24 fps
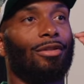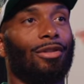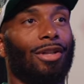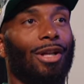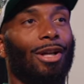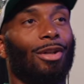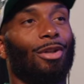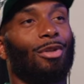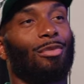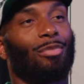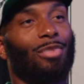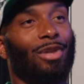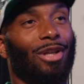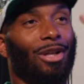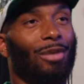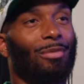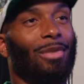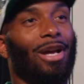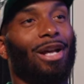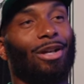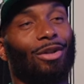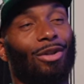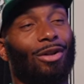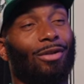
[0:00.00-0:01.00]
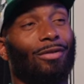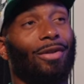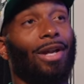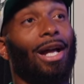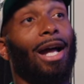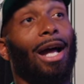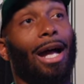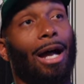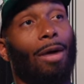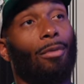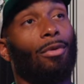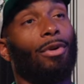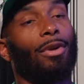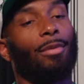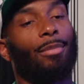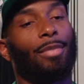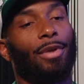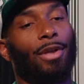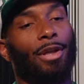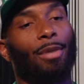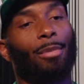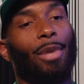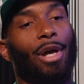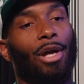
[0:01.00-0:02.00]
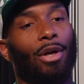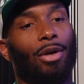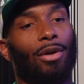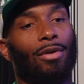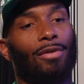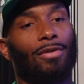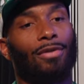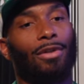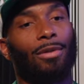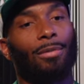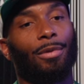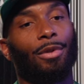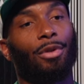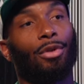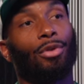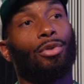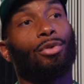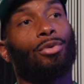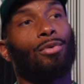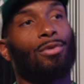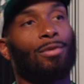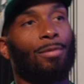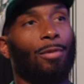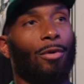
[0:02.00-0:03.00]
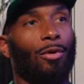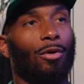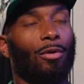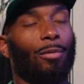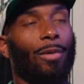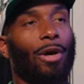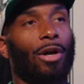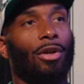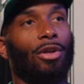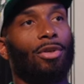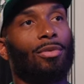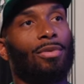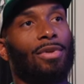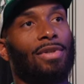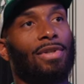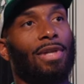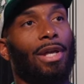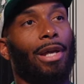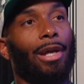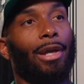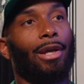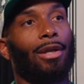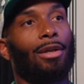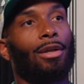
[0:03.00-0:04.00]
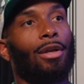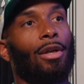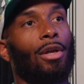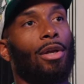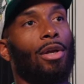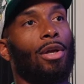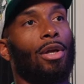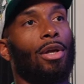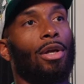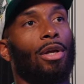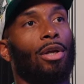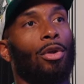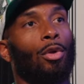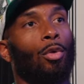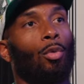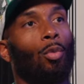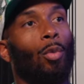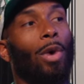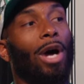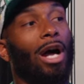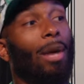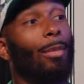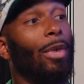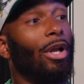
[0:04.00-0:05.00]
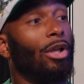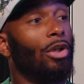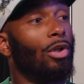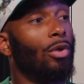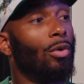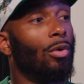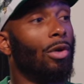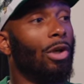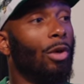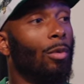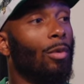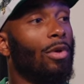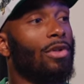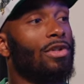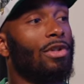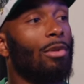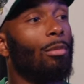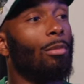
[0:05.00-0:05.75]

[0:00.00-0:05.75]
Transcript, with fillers: how you piggybacked off that. I want to piggyback off something you spoke about. You were saying, why am I doing it? What's the